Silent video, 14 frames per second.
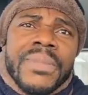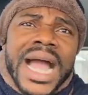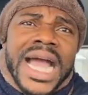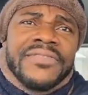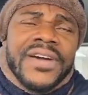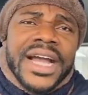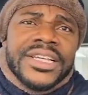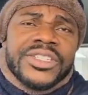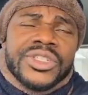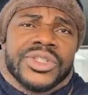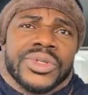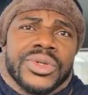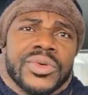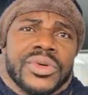
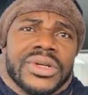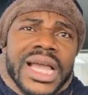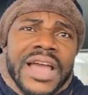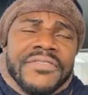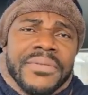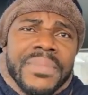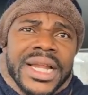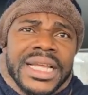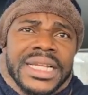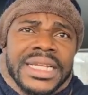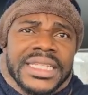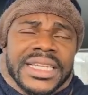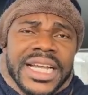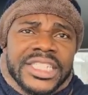advice to everybody
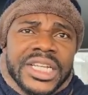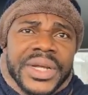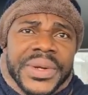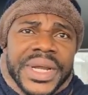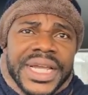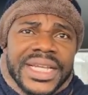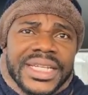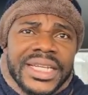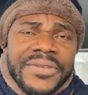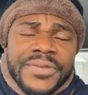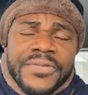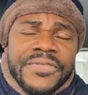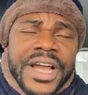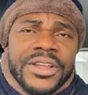in this category,
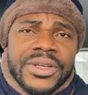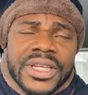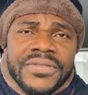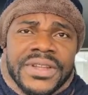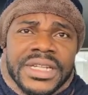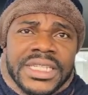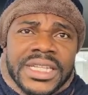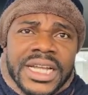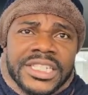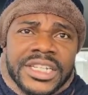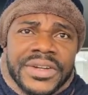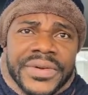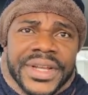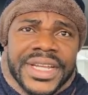if you find yourself in this
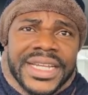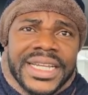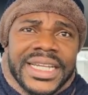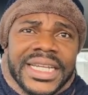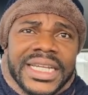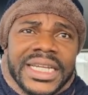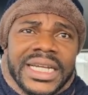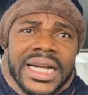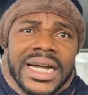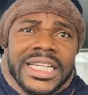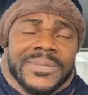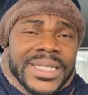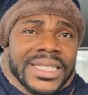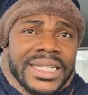category,
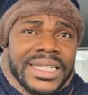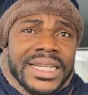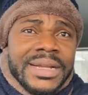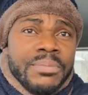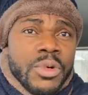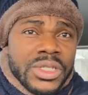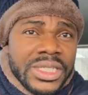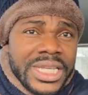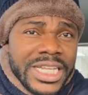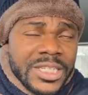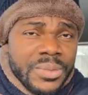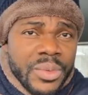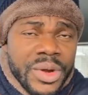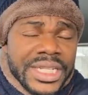especially the most
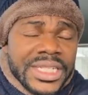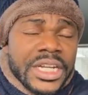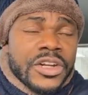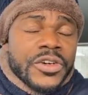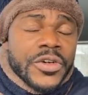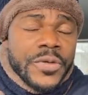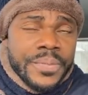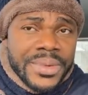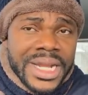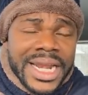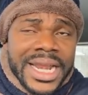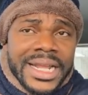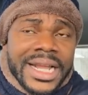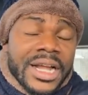desperate group
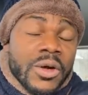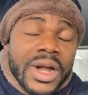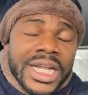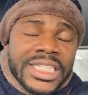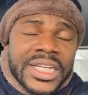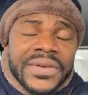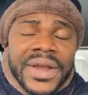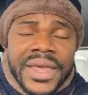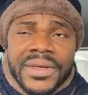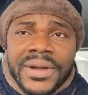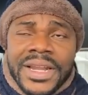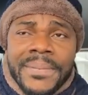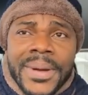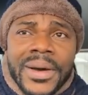category I
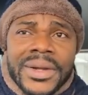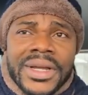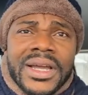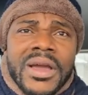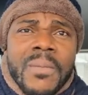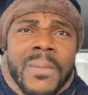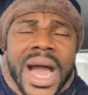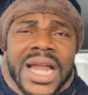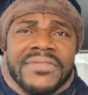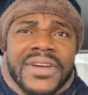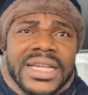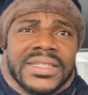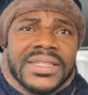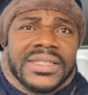talked about, my
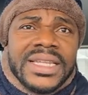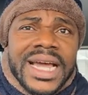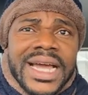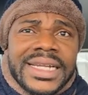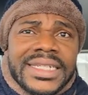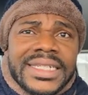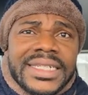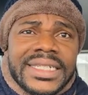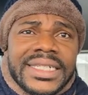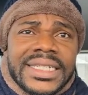advice is that,